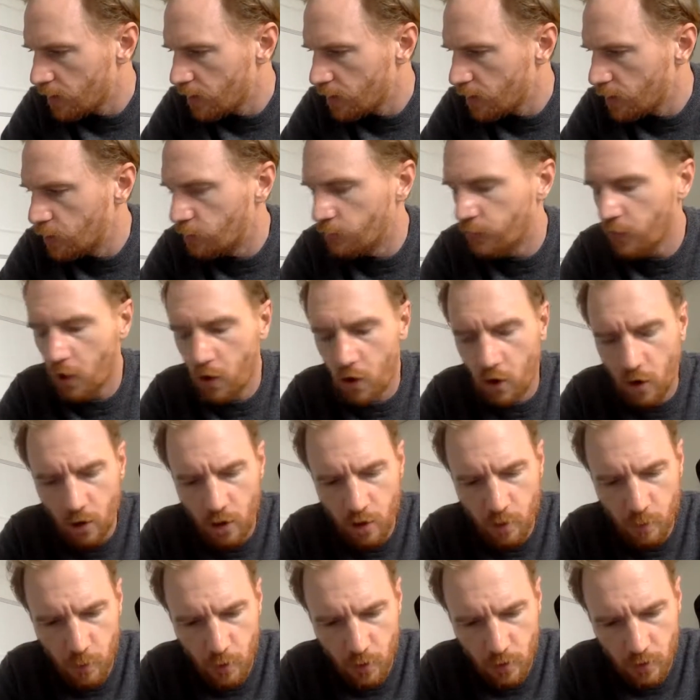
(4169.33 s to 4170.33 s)
the
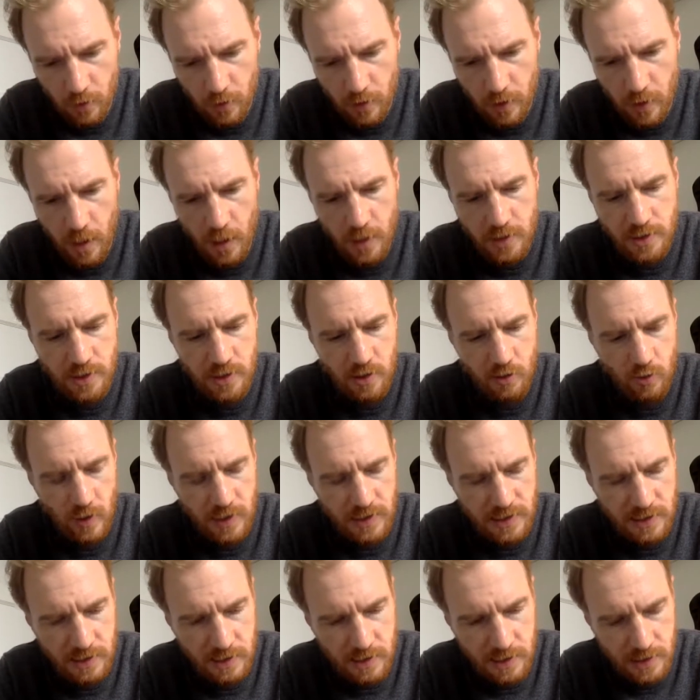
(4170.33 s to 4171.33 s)
horrible
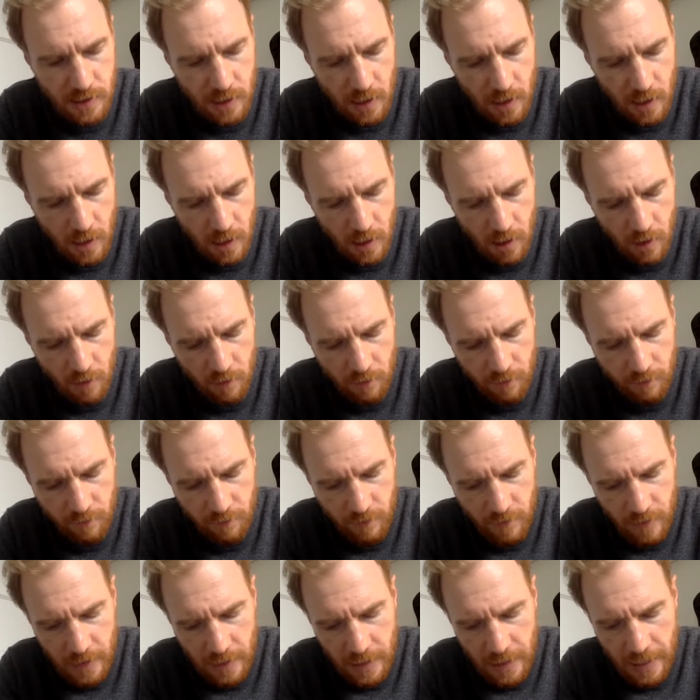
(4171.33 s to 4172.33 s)
consequences of
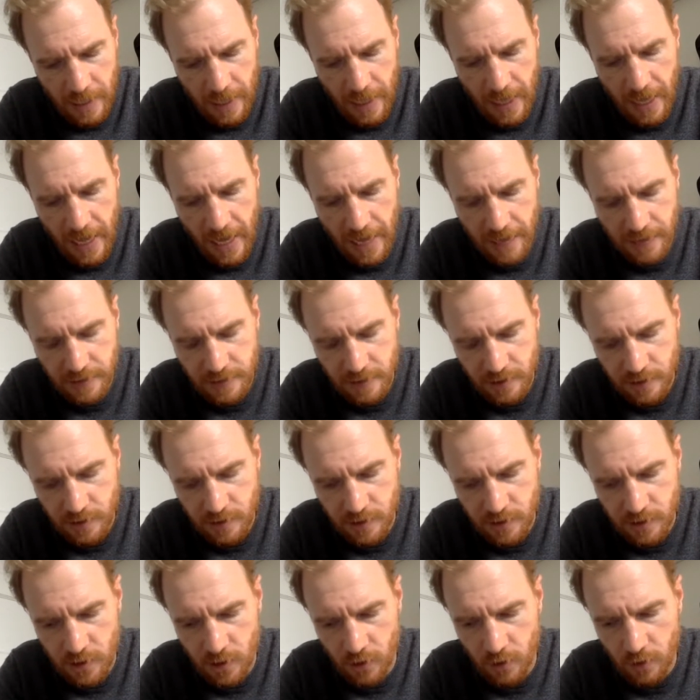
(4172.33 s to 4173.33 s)
acting
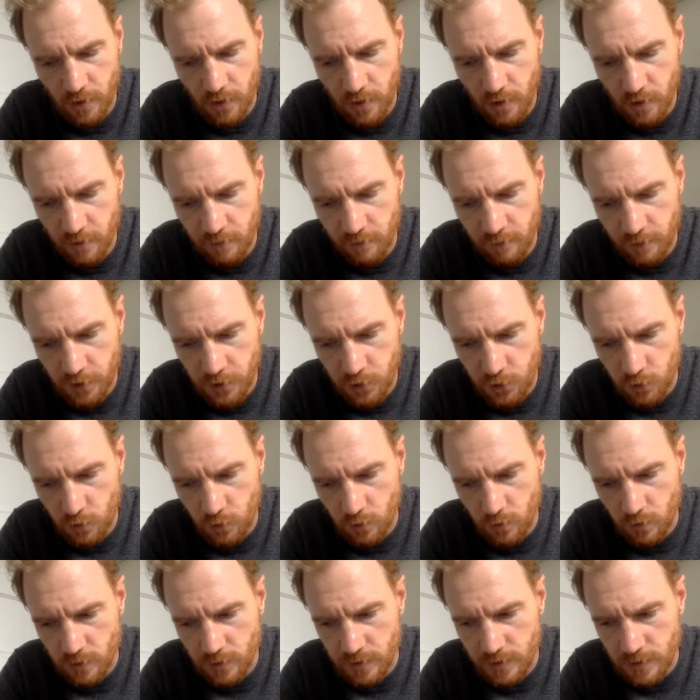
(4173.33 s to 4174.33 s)
as though
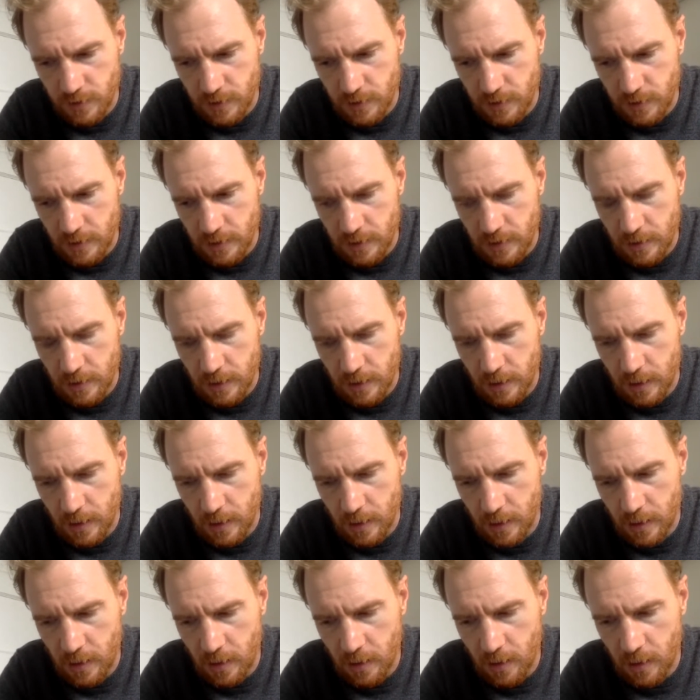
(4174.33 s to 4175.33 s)
individuals
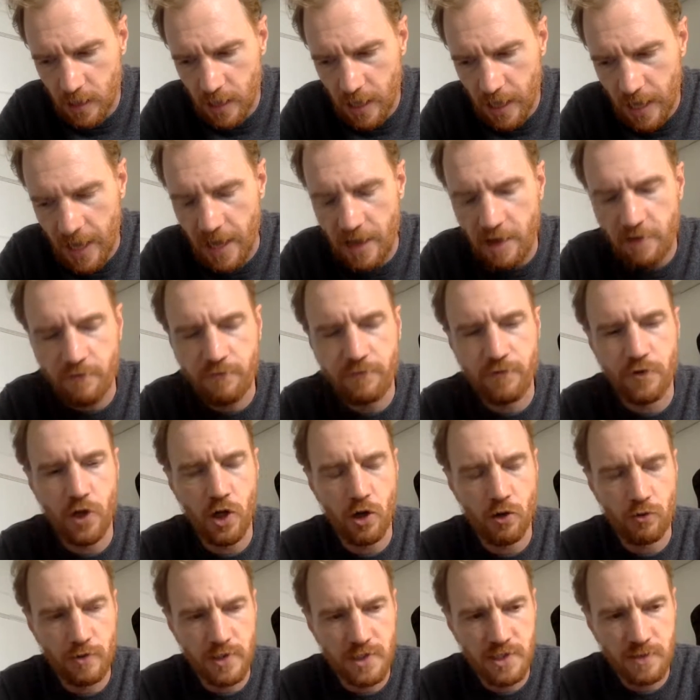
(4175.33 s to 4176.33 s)
have
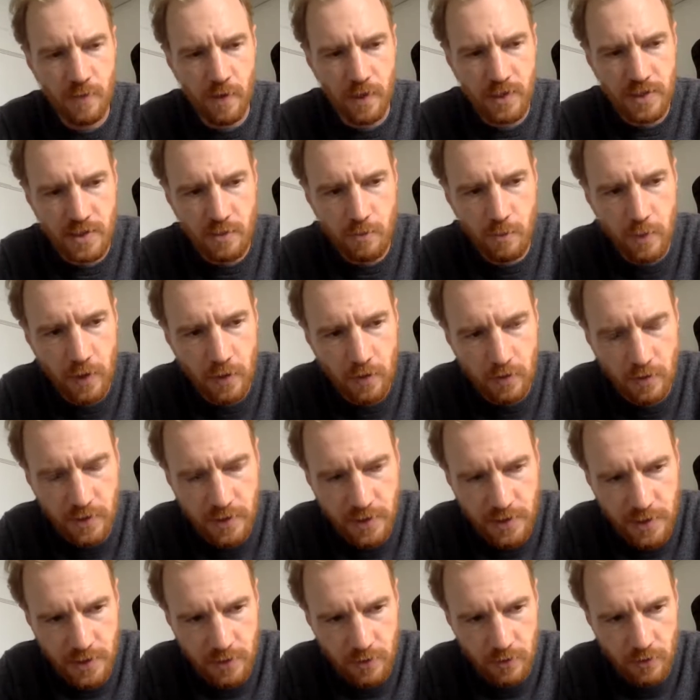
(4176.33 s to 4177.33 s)
no
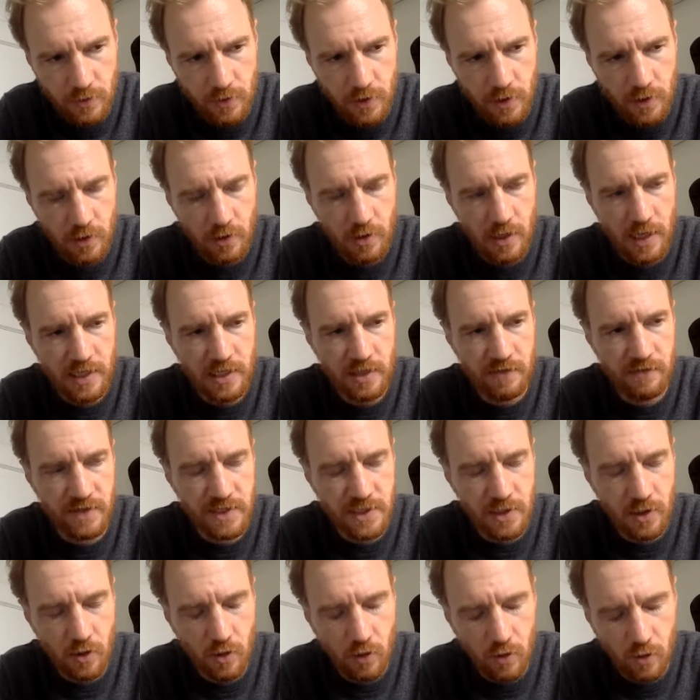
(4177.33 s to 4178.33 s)
responsibility to the collective
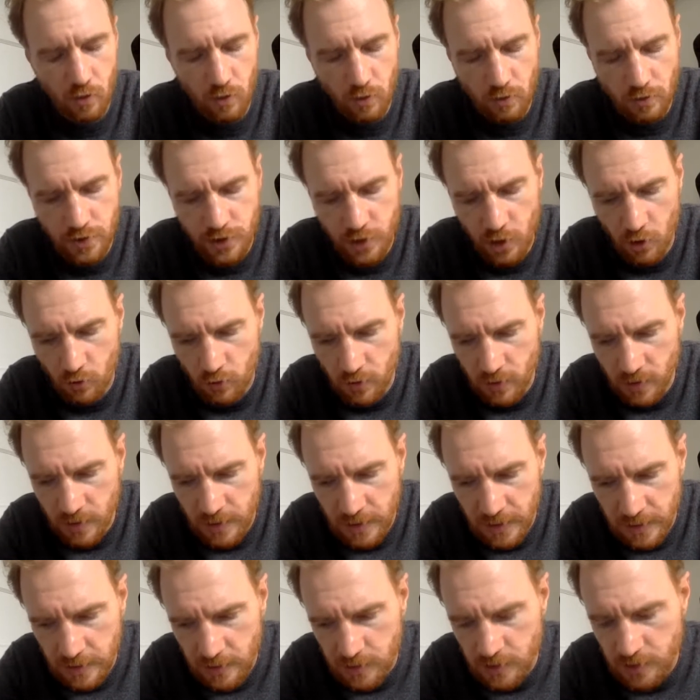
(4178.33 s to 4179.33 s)
as a whole, don't
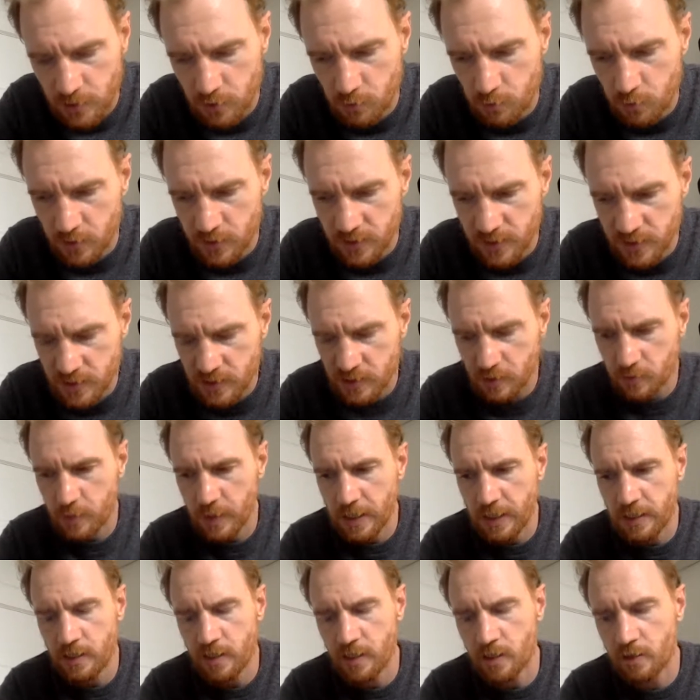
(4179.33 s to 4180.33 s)
need to
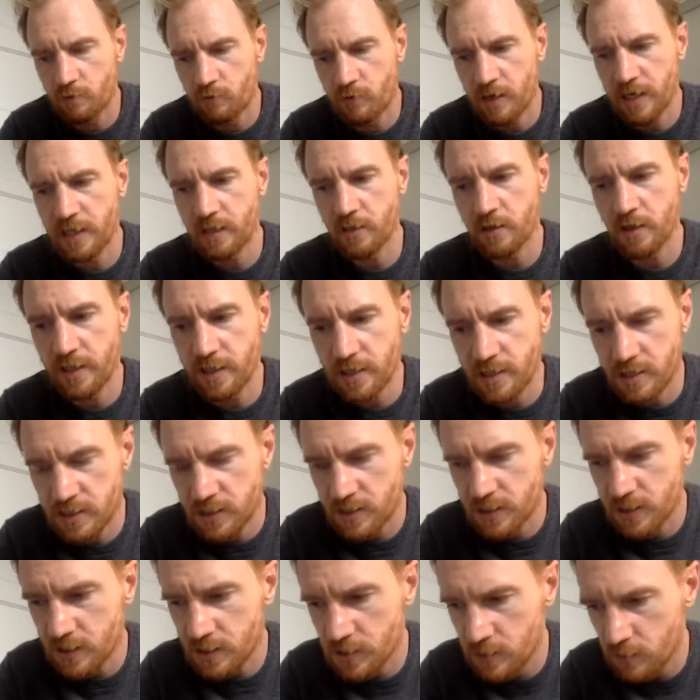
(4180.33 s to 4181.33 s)
participate in a regulated
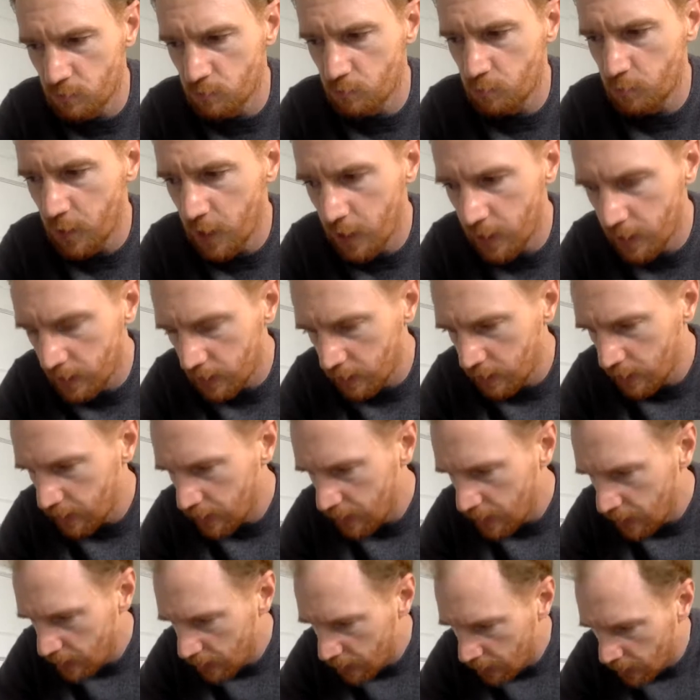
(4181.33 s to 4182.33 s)
system, but
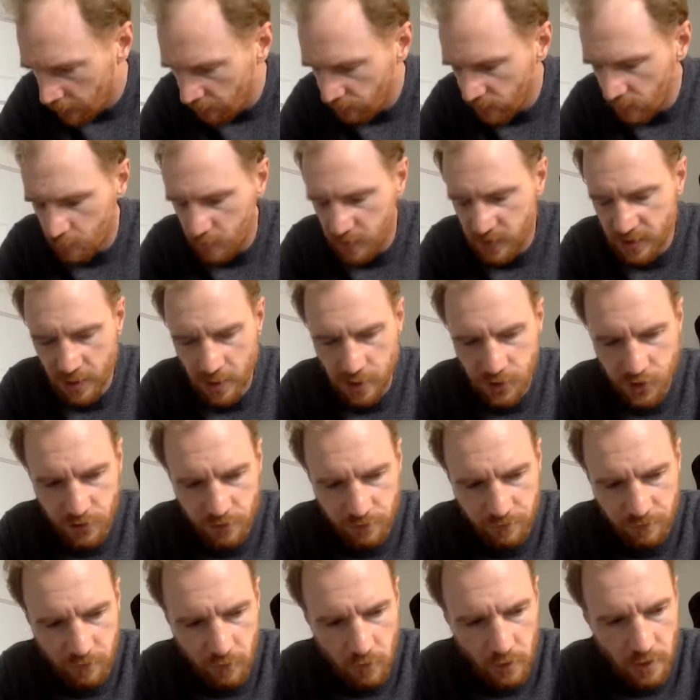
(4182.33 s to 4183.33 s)
have the
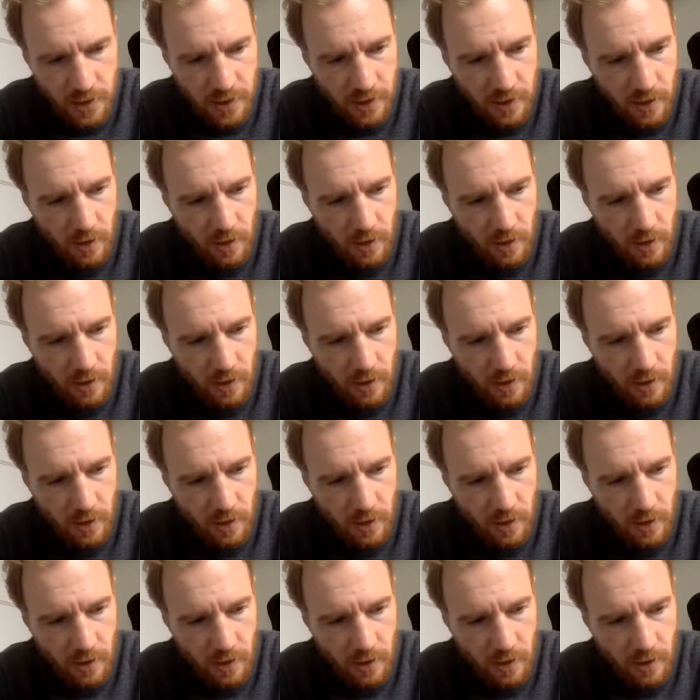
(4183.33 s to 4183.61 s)
potential for